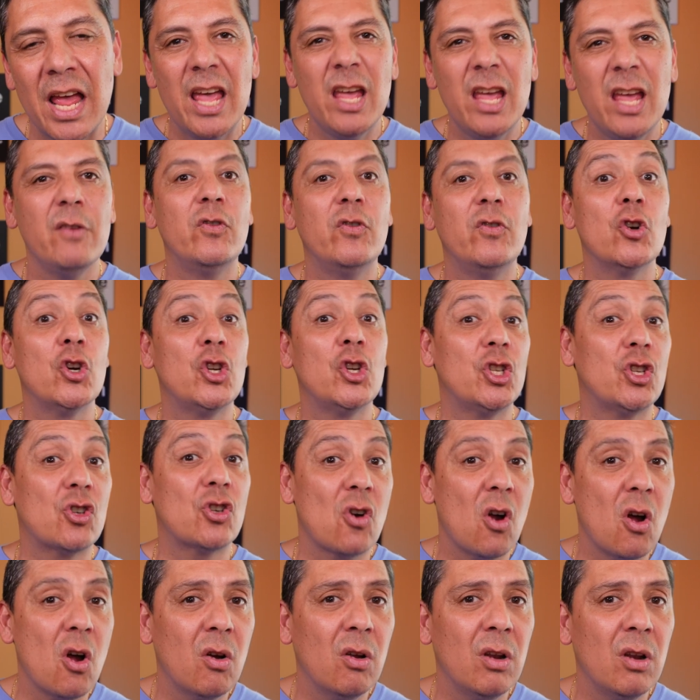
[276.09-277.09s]
if you're
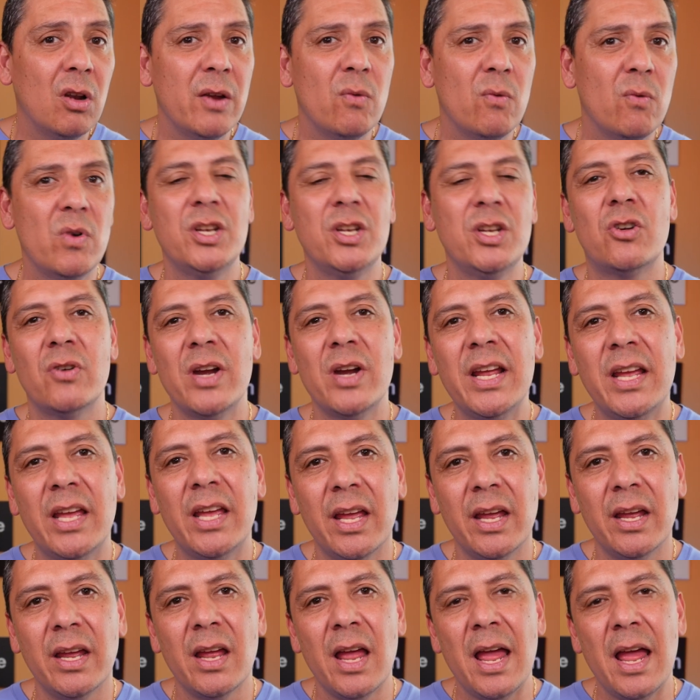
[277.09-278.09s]
struggling with
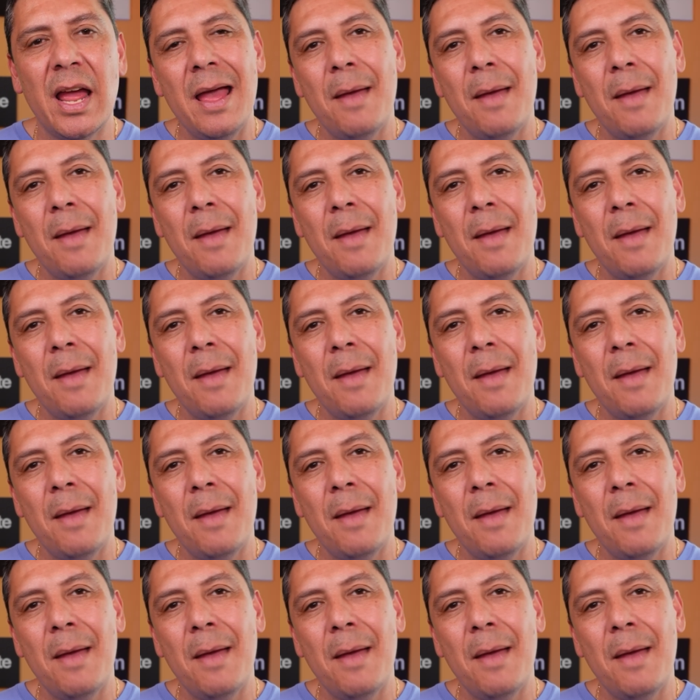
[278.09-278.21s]
drinking,